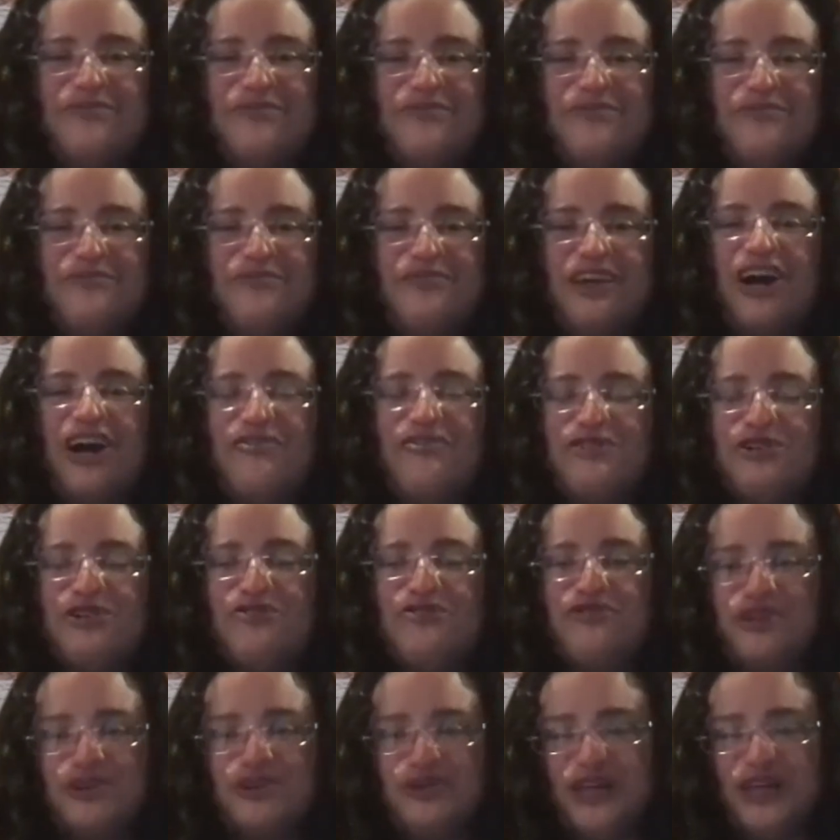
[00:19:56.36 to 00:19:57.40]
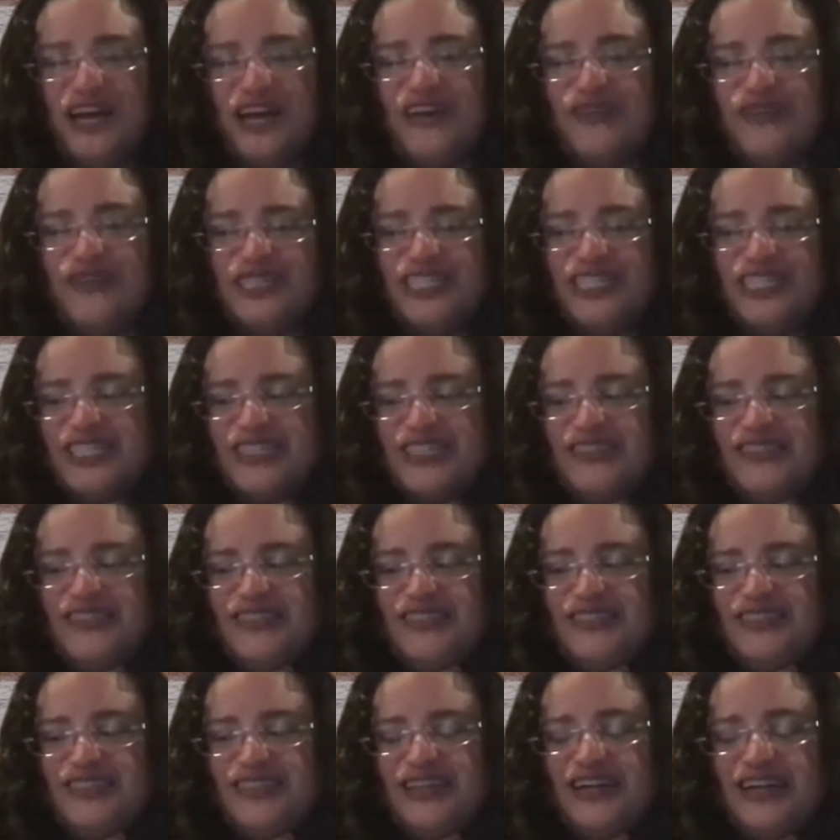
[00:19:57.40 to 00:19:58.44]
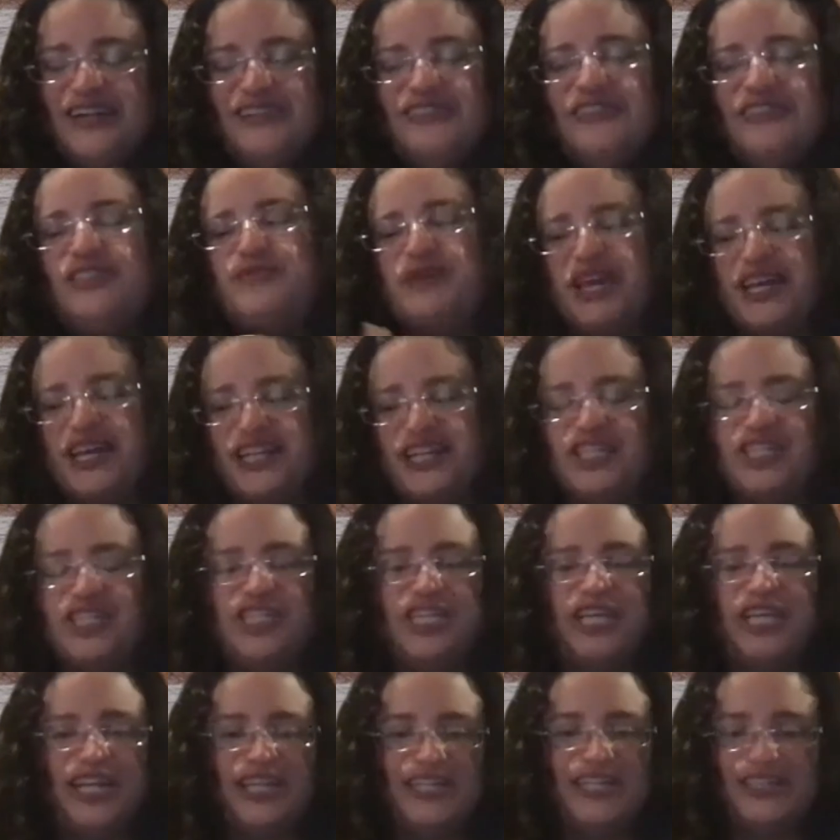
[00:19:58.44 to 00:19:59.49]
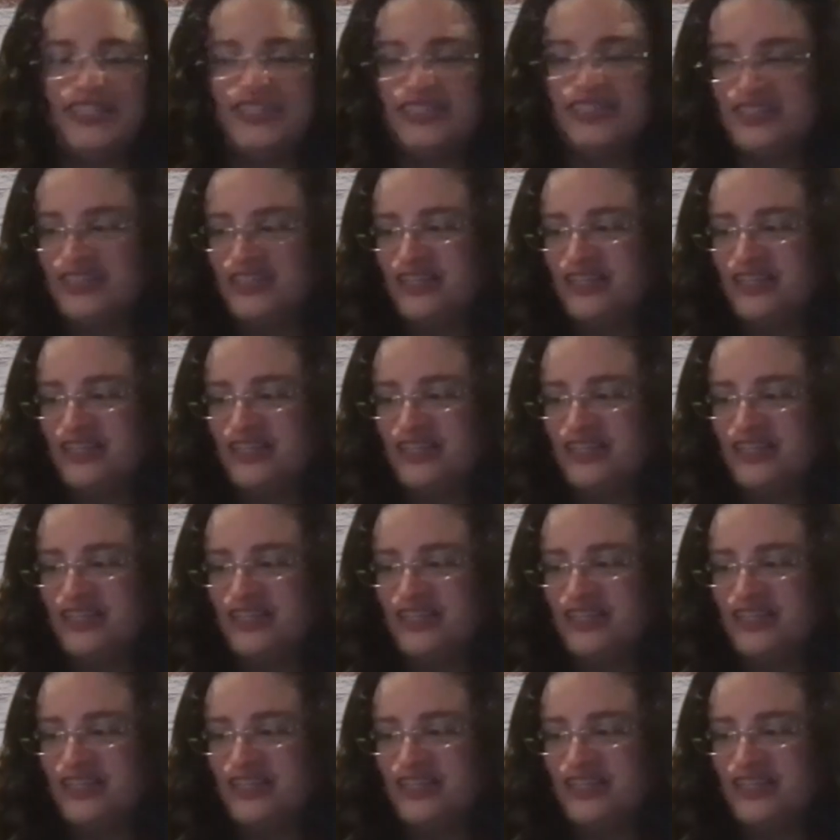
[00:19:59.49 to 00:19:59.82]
they offered a few languages. They had Spanish and